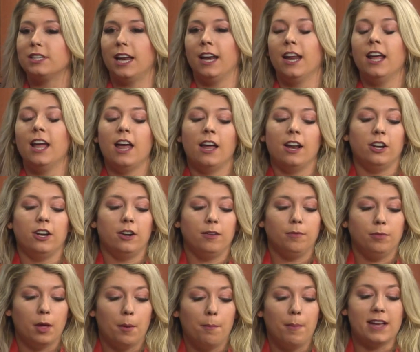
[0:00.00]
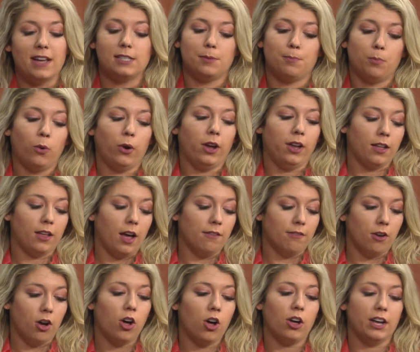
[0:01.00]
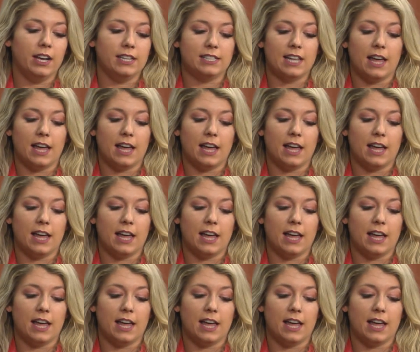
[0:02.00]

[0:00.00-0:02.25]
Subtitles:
And the best point of all is